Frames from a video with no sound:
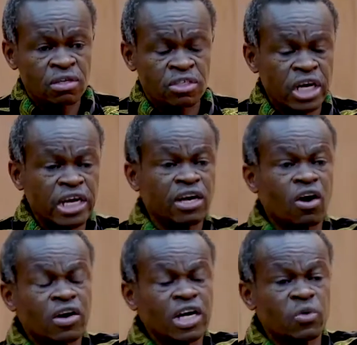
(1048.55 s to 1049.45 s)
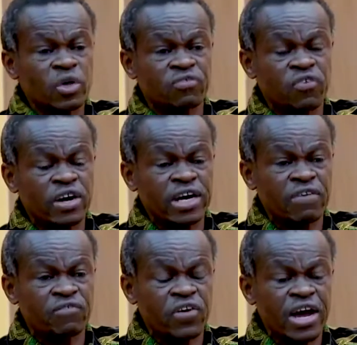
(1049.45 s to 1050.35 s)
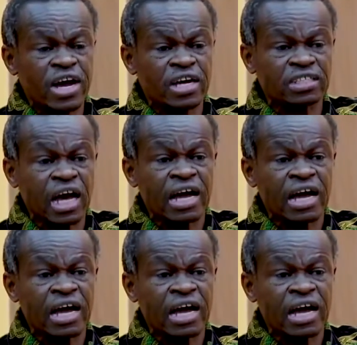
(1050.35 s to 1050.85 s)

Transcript: dealing only with foreign affairs